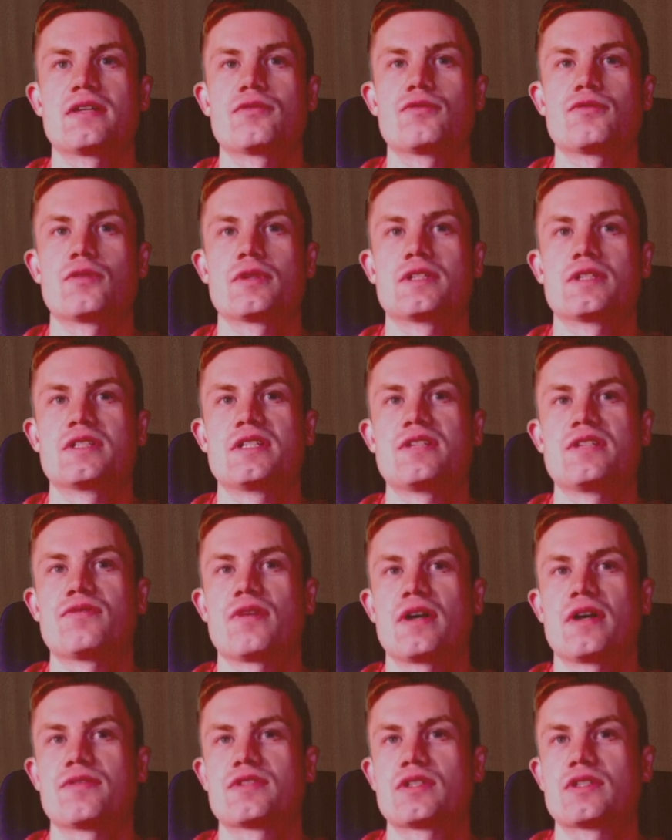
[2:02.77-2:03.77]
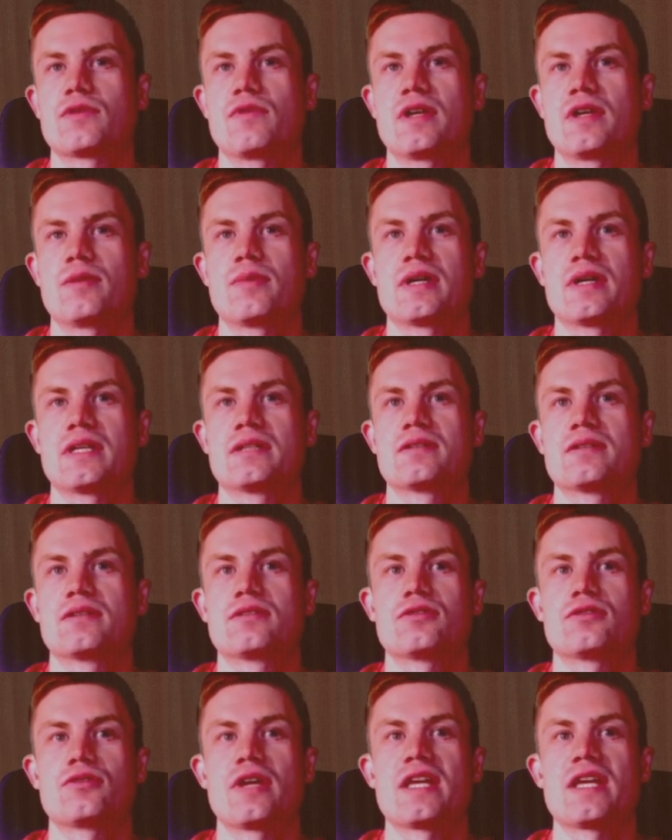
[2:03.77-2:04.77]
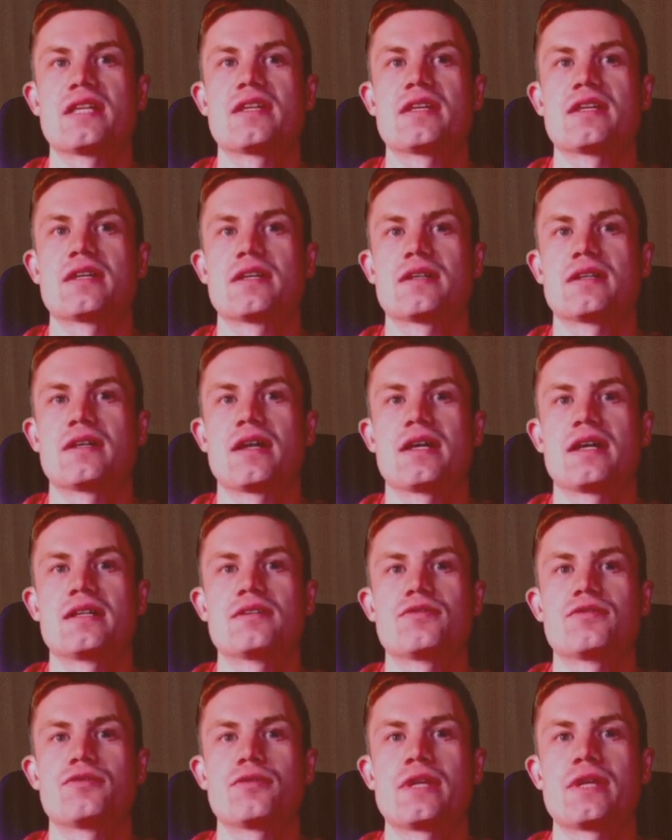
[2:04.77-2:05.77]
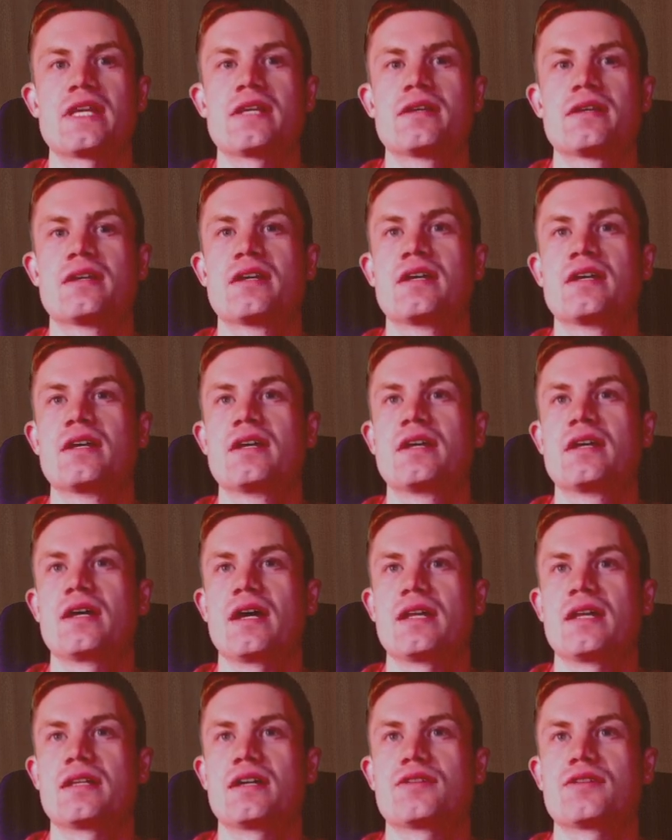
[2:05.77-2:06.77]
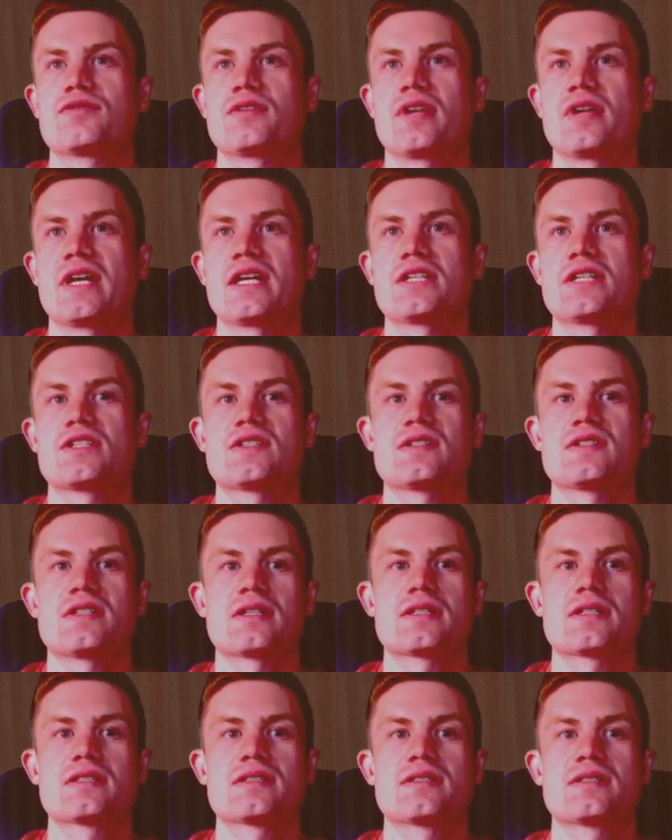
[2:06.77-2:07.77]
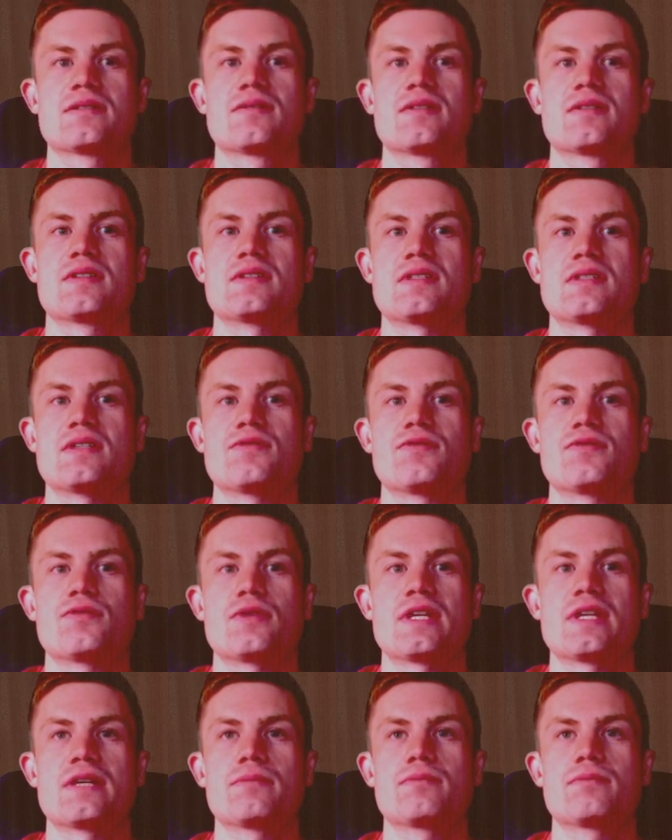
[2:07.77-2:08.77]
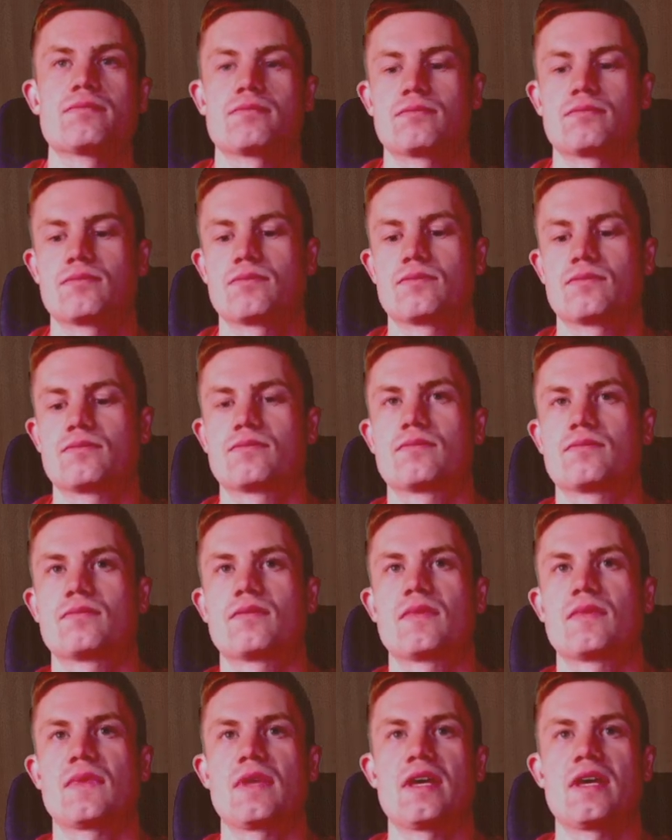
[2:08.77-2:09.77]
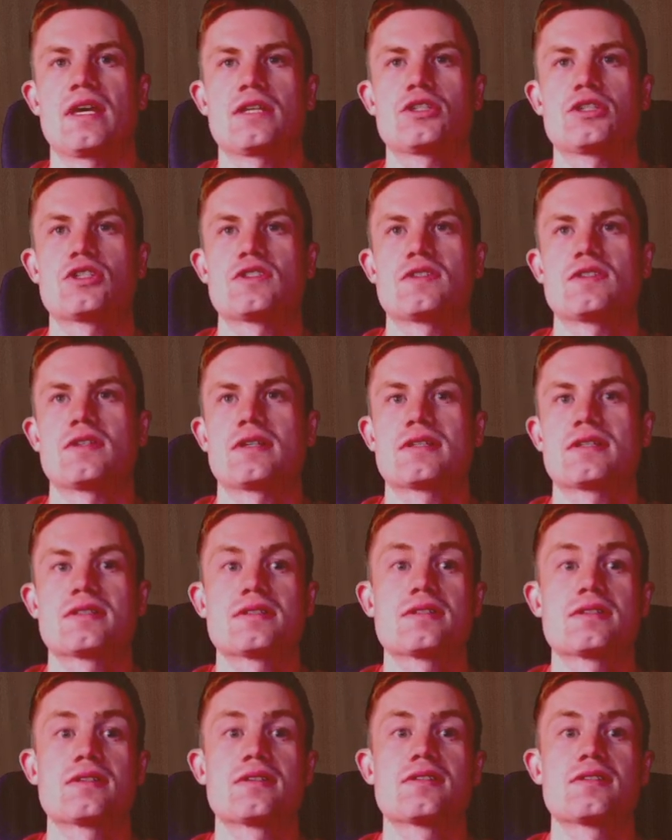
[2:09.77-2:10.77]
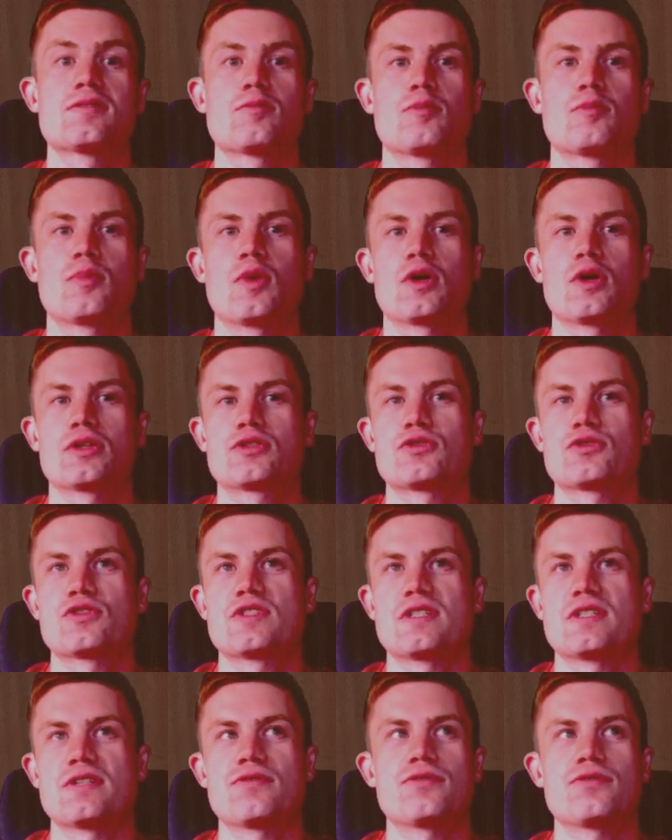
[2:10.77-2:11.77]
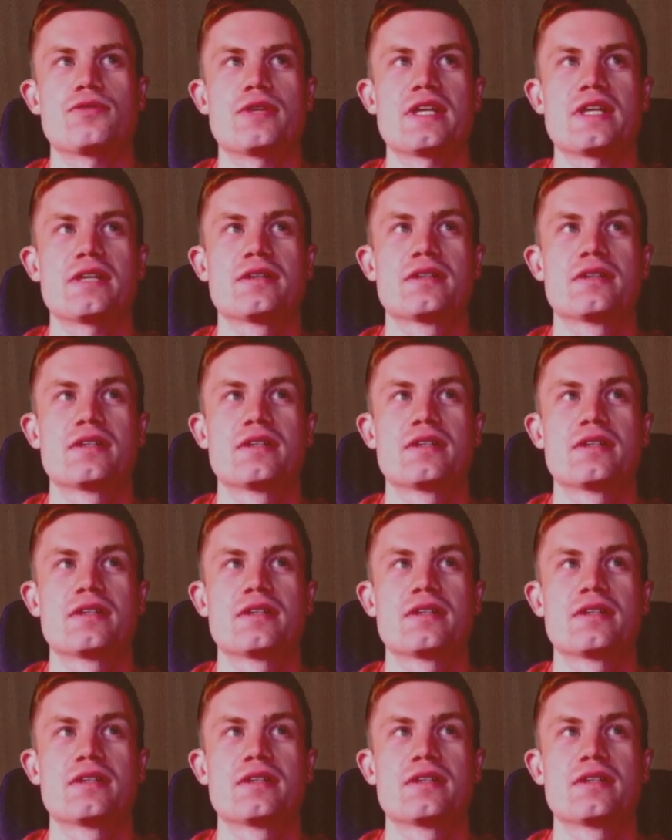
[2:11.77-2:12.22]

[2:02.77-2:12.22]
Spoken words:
for the d5 square by trading, and knight e3. And after h6, c3, h6, pawn to c3,